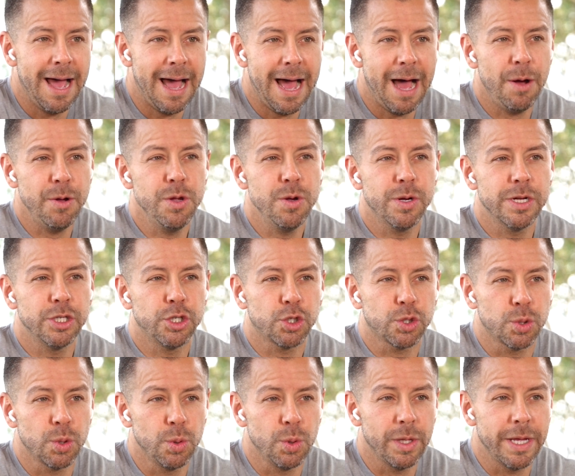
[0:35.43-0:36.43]
how you can
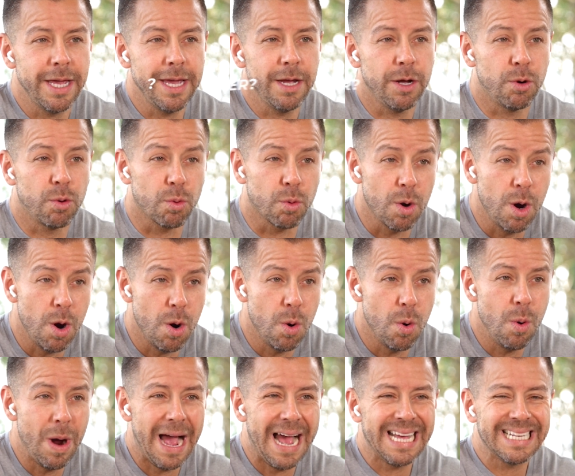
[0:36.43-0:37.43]
truly
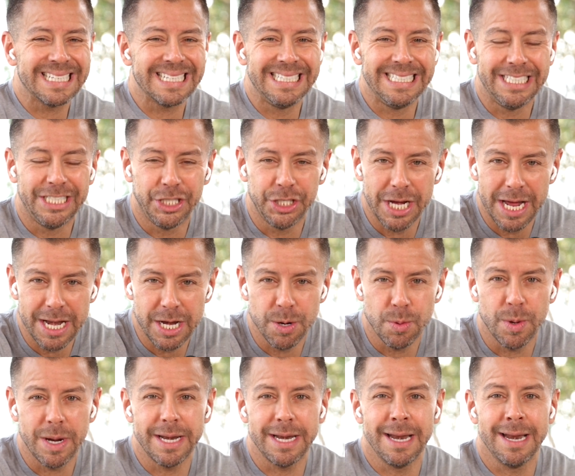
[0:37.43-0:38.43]
grow as a
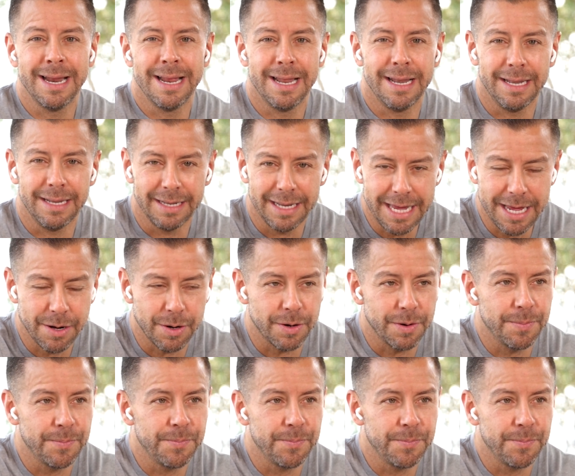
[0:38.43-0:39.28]
genuine leader?